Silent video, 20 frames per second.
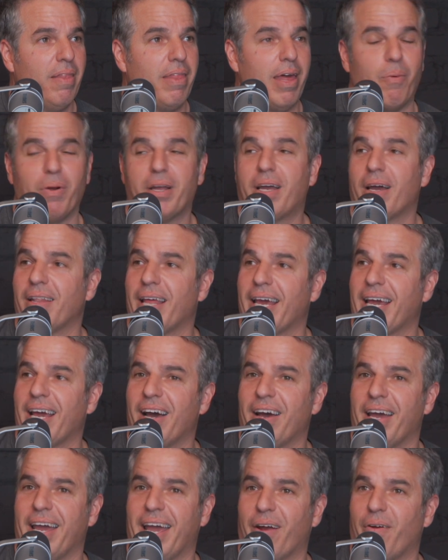they would cut like
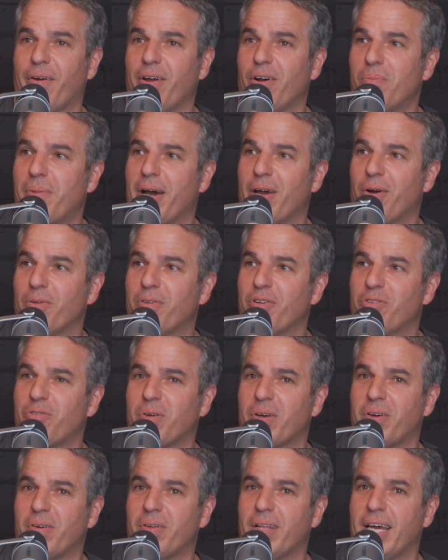Ariel, my oldest,
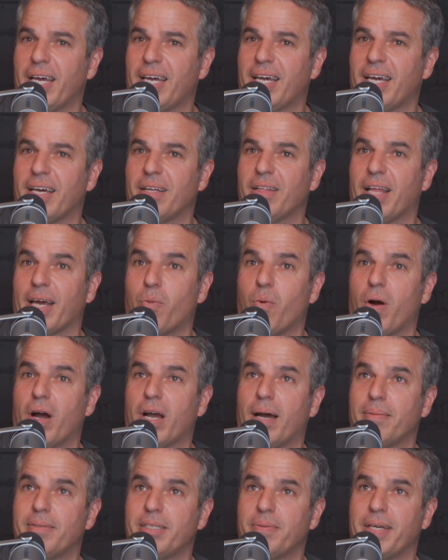would go like like walk
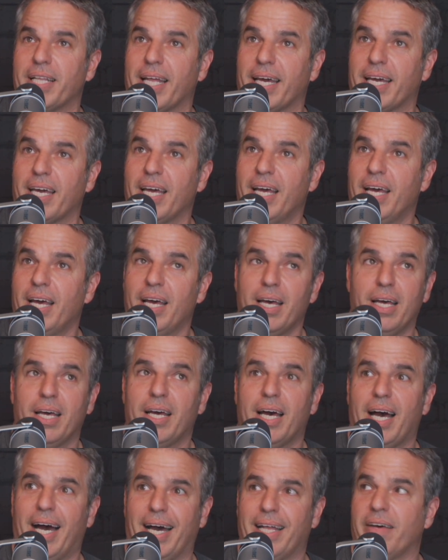up to me like,
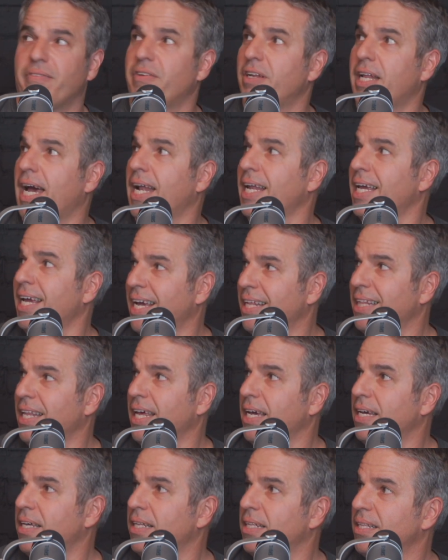"I love you, Daddy," and
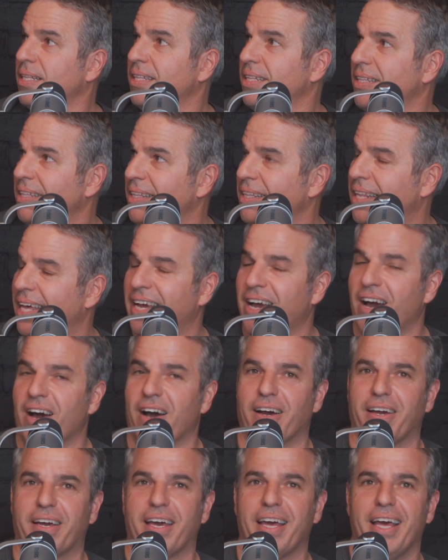like like
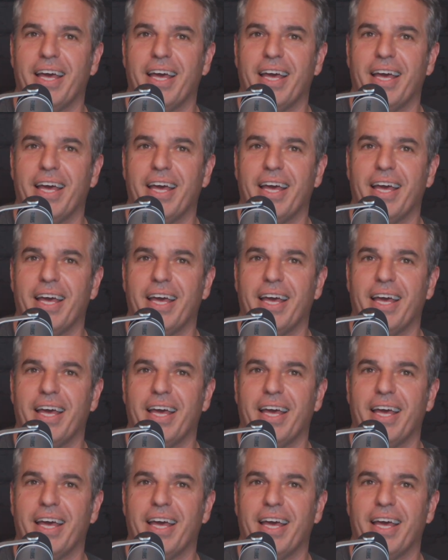hug,